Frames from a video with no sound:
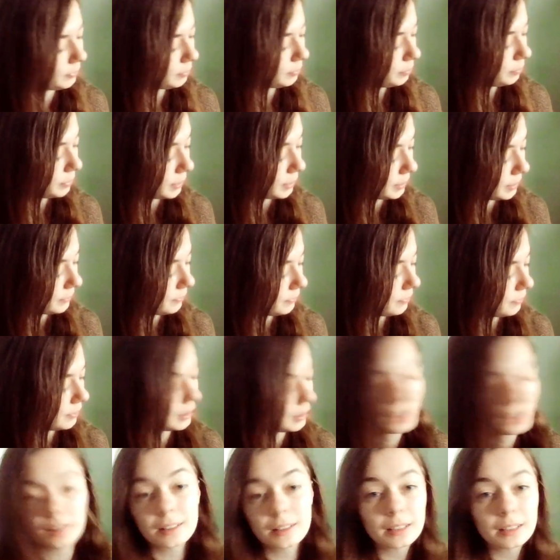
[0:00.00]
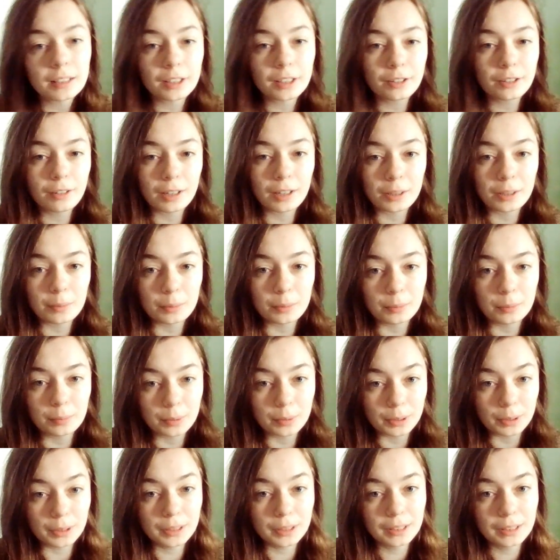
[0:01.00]
But it's an incredible
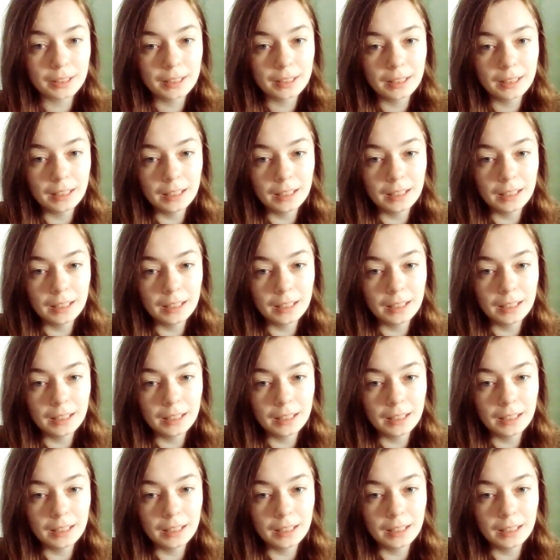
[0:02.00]
book.